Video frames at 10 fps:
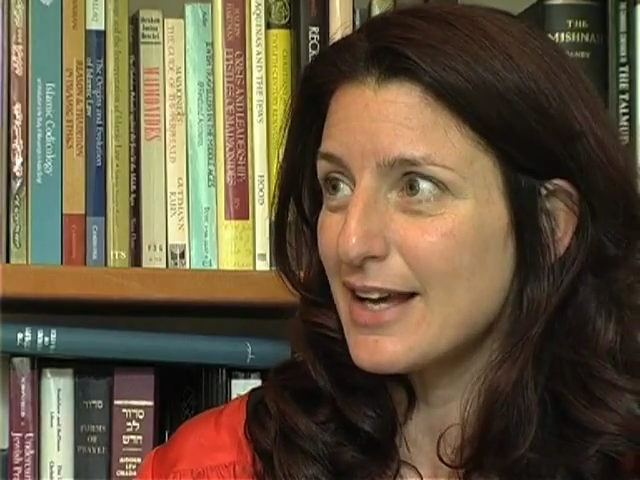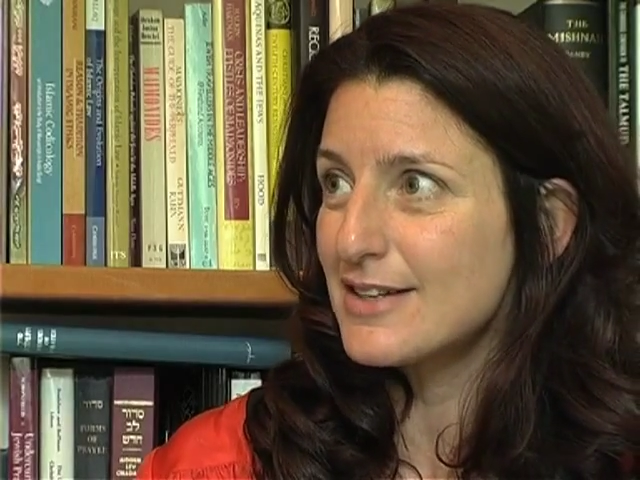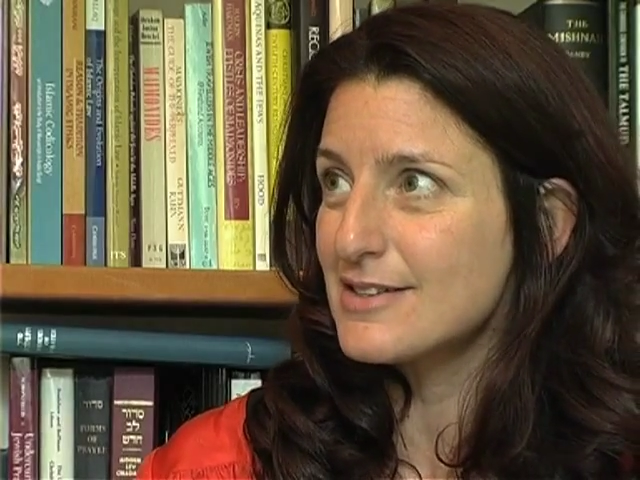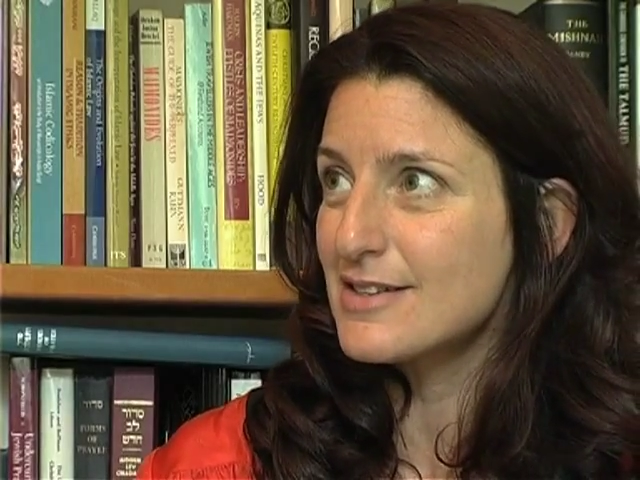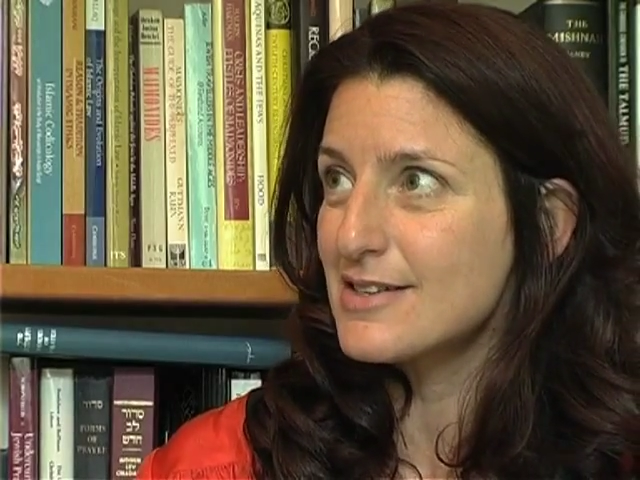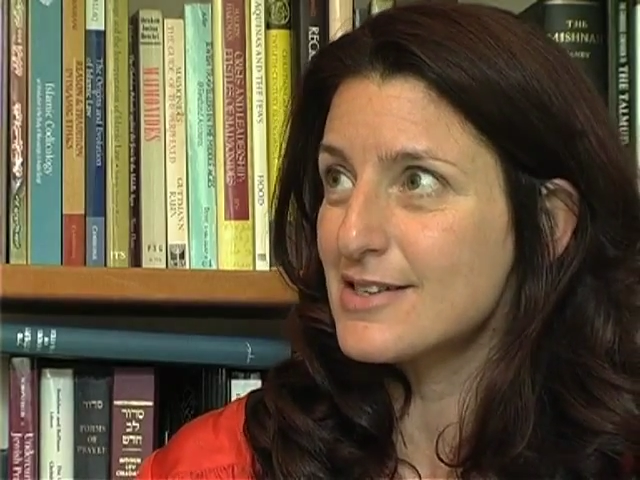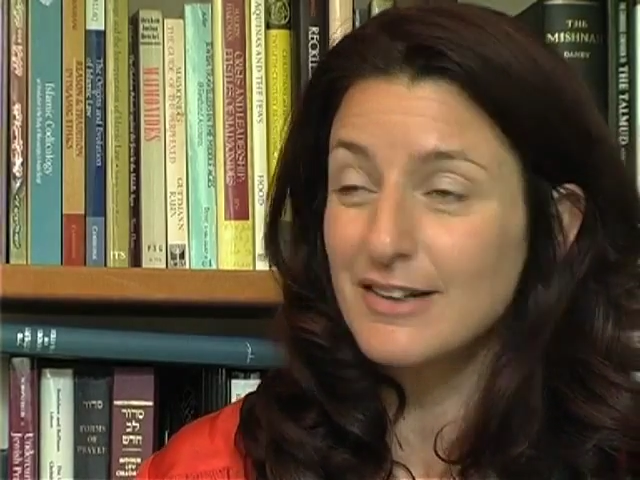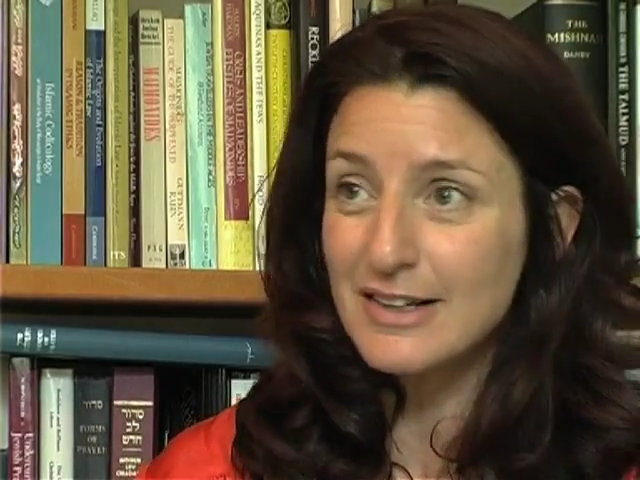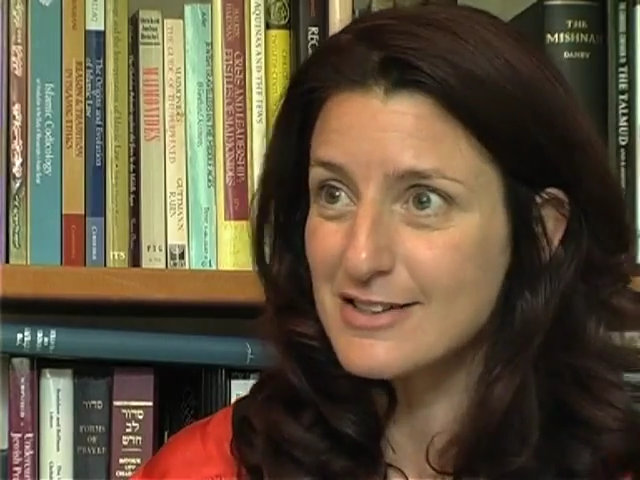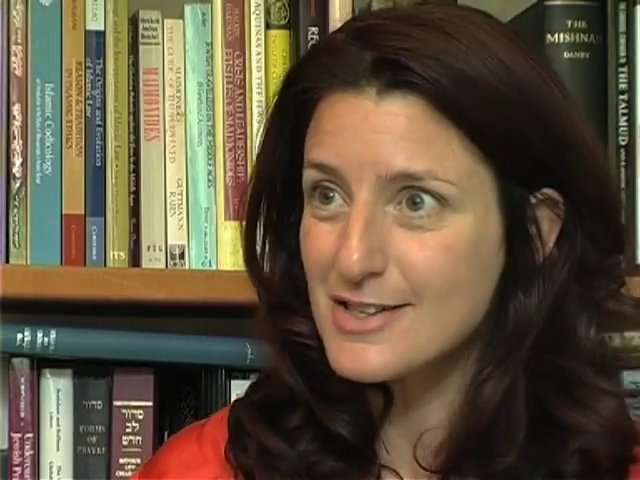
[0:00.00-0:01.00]
and
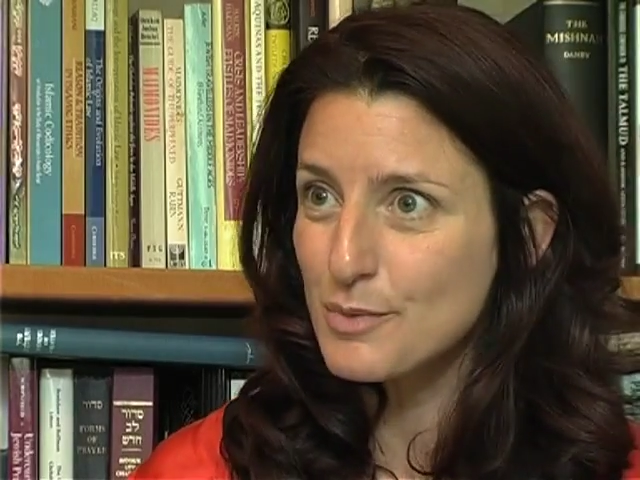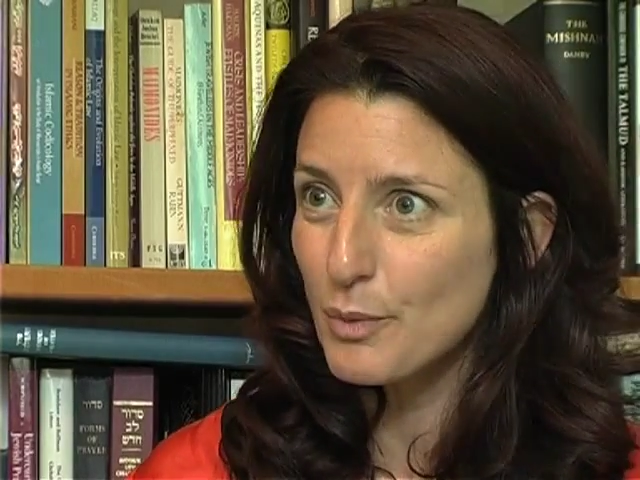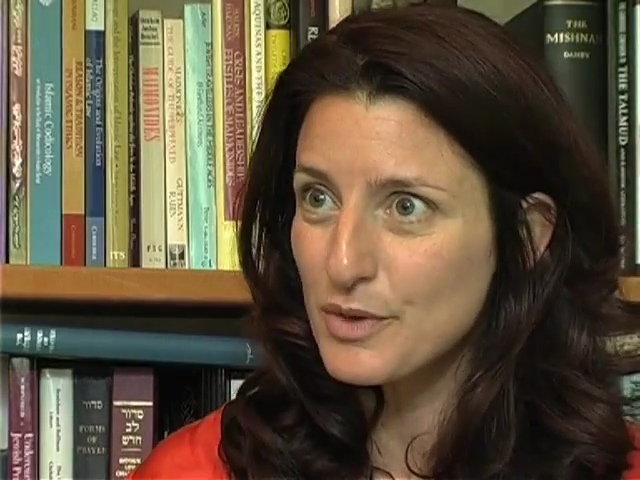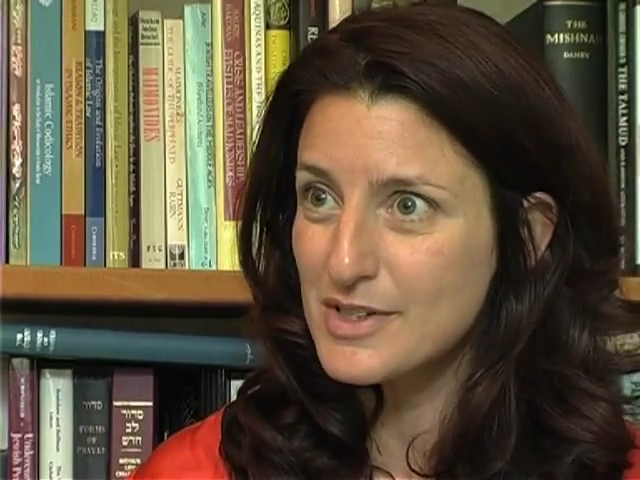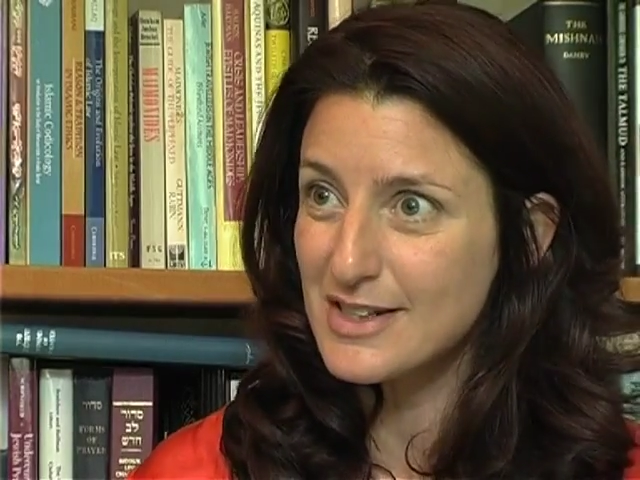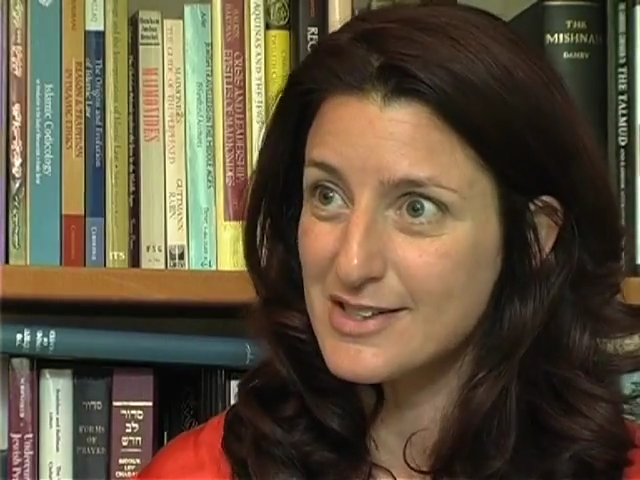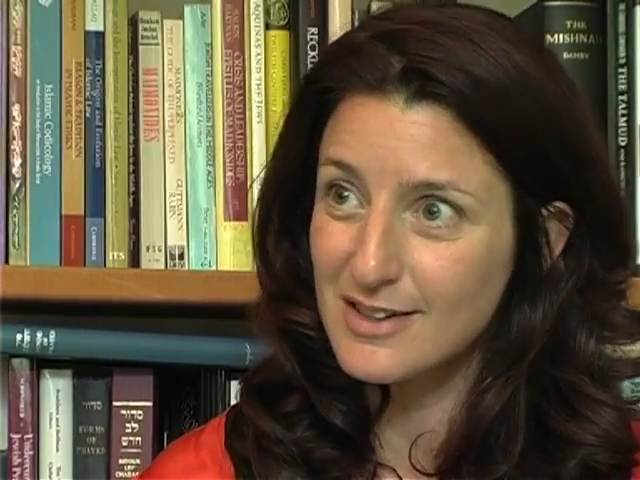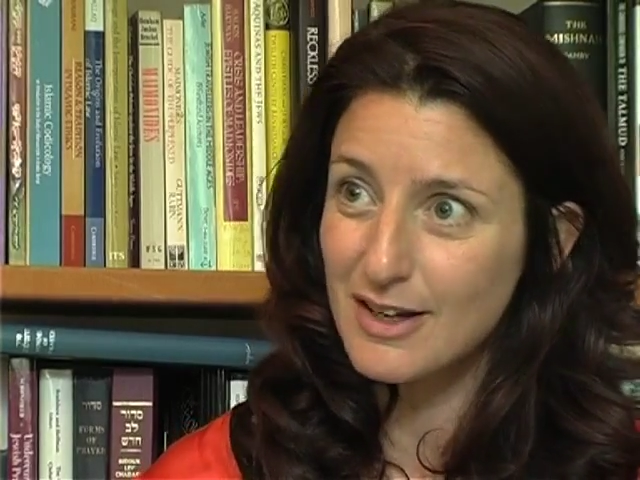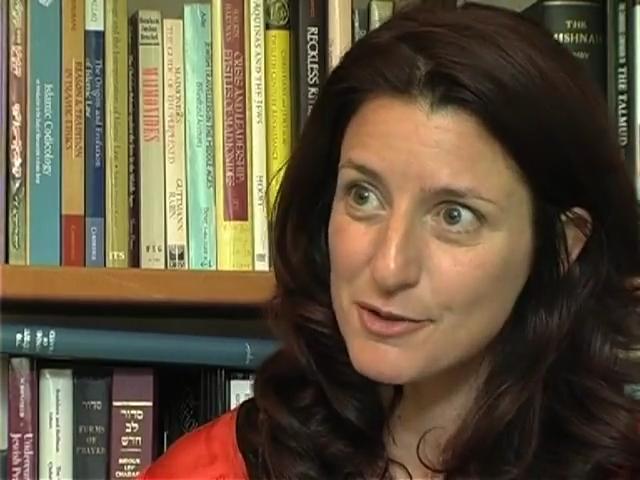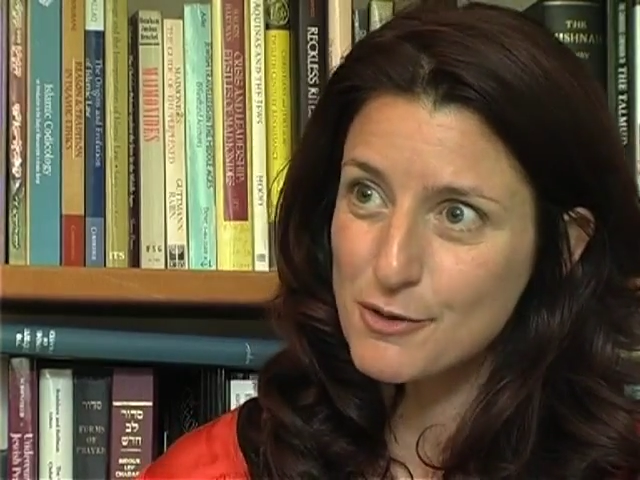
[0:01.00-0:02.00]
certainly doesn't want it to
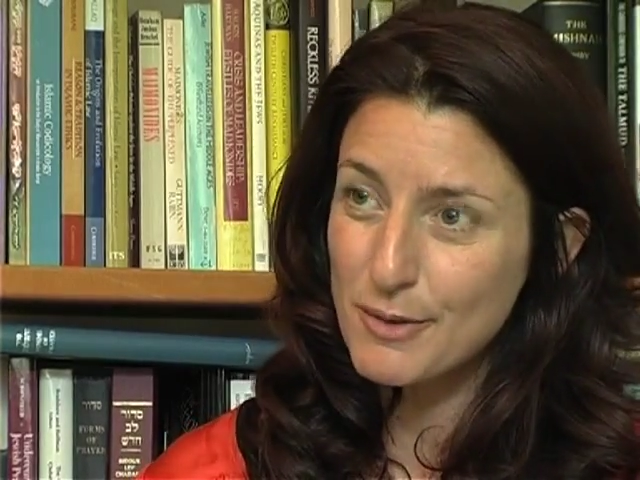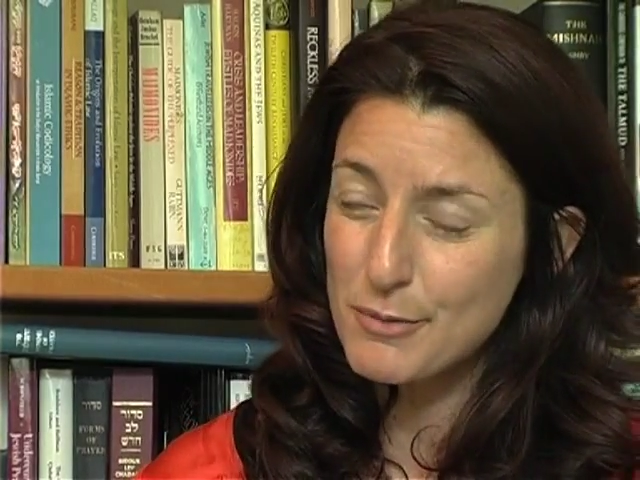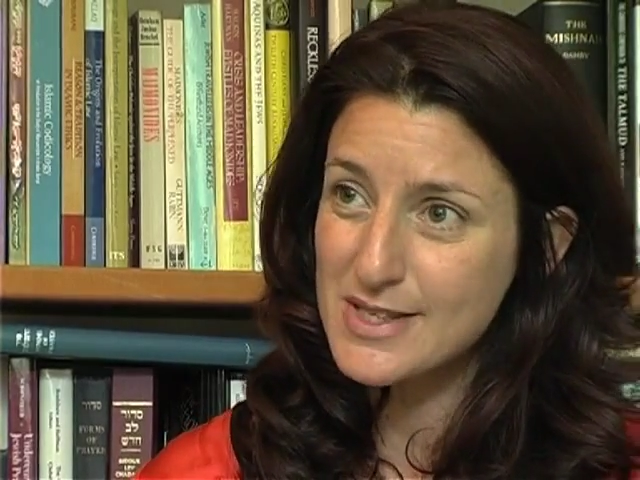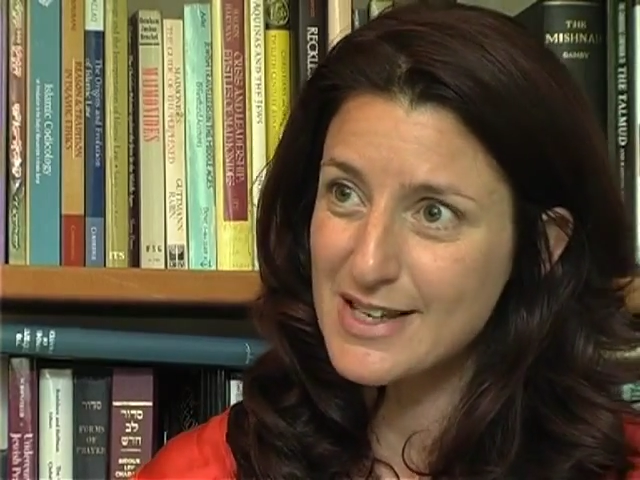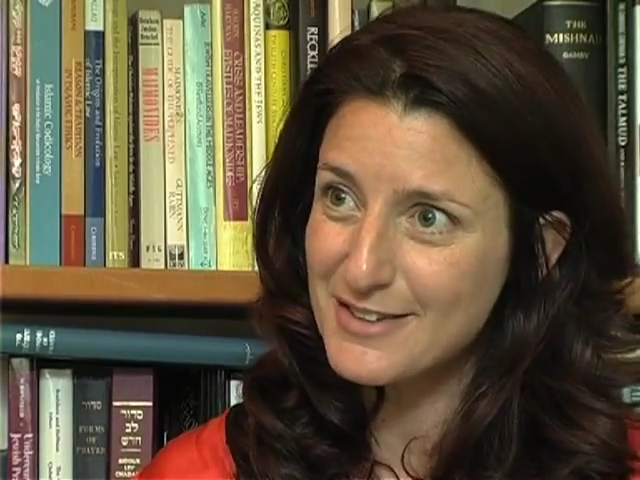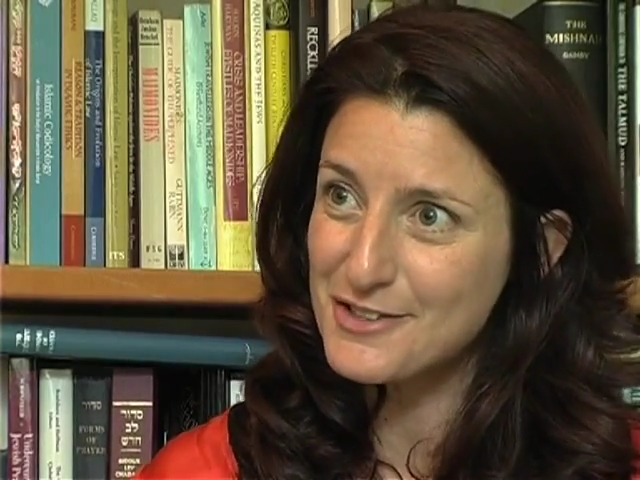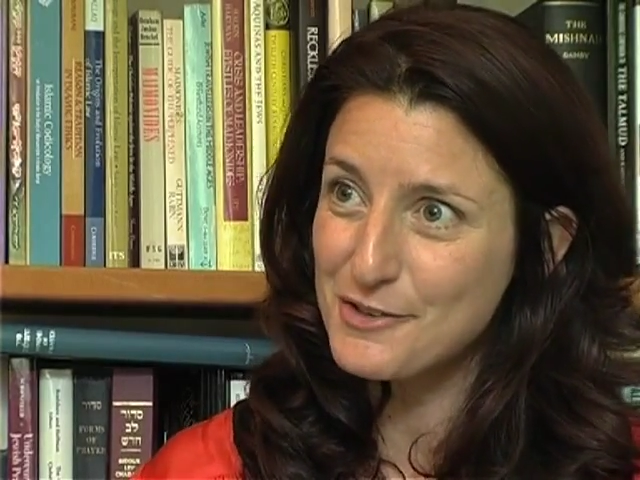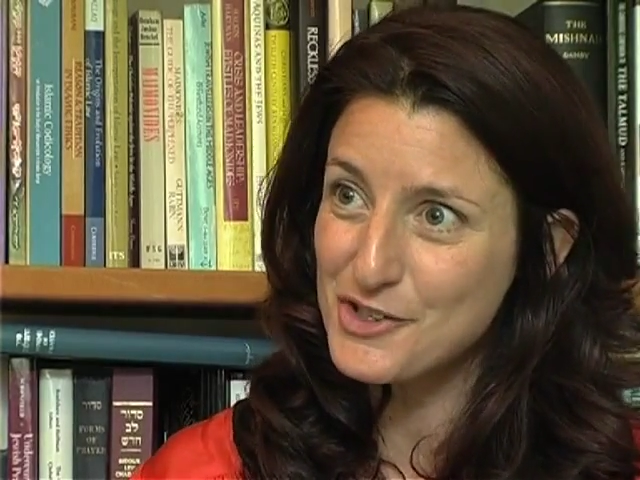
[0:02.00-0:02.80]
come to represent the Jewish